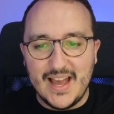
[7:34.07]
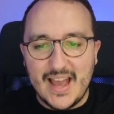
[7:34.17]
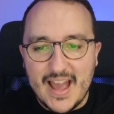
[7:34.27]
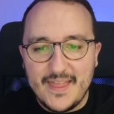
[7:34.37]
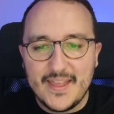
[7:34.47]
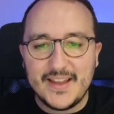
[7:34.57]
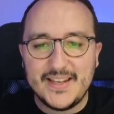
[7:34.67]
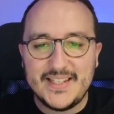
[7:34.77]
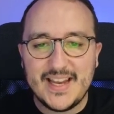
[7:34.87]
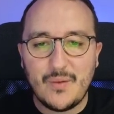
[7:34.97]
And
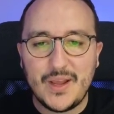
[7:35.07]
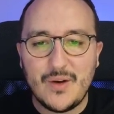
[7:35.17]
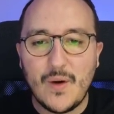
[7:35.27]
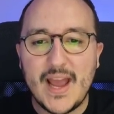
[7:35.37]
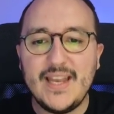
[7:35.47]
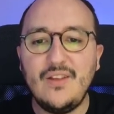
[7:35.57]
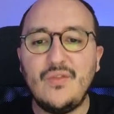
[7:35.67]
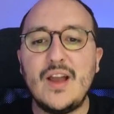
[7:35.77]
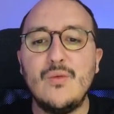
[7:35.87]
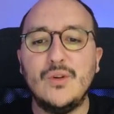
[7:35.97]
there we go. And
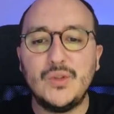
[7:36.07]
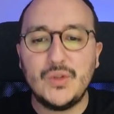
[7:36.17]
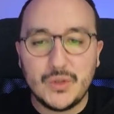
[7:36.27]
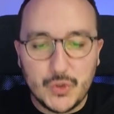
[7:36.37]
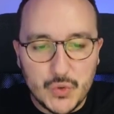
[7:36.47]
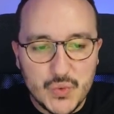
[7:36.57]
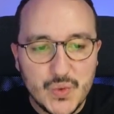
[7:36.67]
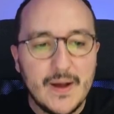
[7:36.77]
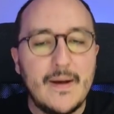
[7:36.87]
if I want to,